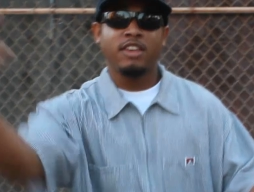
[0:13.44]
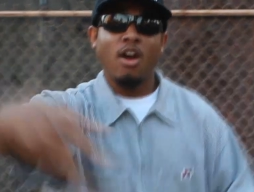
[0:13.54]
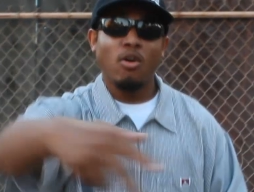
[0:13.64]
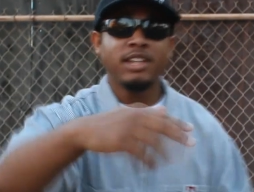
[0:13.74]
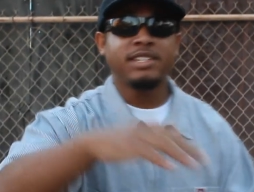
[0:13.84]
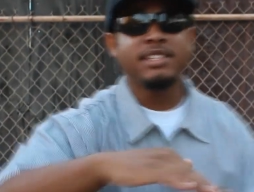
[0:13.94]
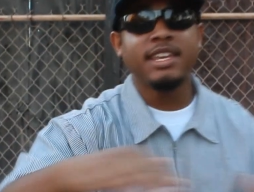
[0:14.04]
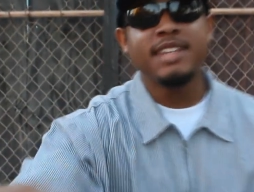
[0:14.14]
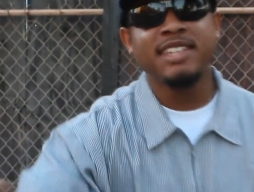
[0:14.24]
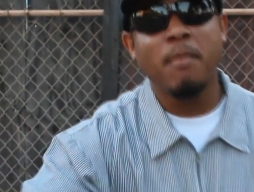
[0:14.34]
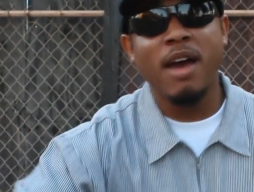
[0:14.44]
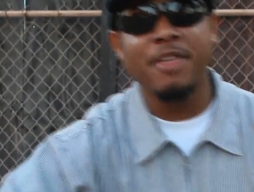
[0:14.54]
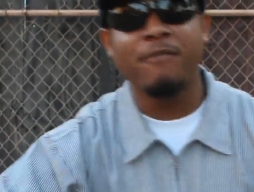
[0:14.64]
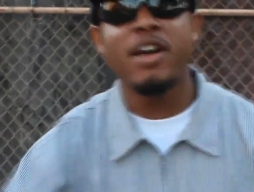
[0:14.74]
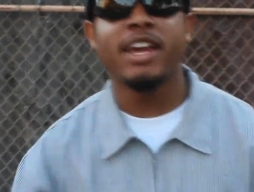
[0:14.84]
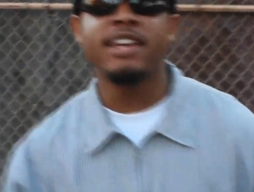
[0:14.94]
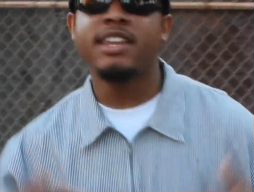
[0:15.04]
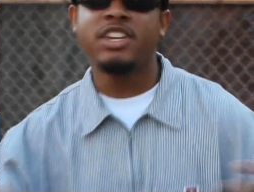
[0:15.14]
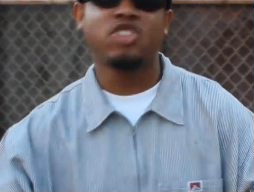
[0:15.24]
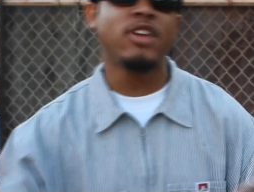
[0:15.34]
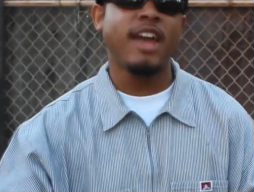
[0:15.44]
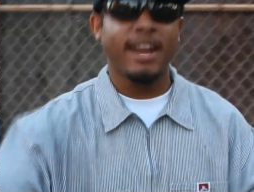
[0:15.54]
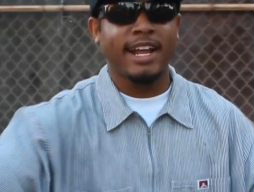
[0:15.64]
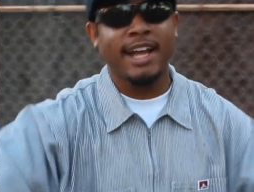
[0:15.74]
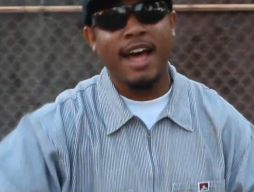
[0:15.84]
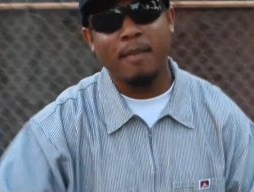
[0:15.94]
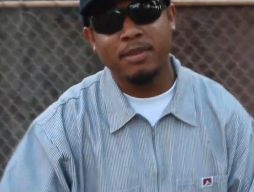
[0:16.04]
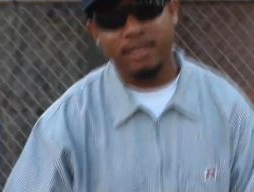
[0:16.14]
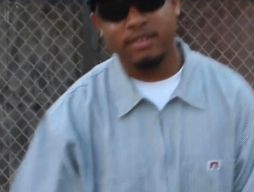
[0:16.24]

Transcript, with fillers: Yo, this is Eazy motherfucking E, straight Outta Compton.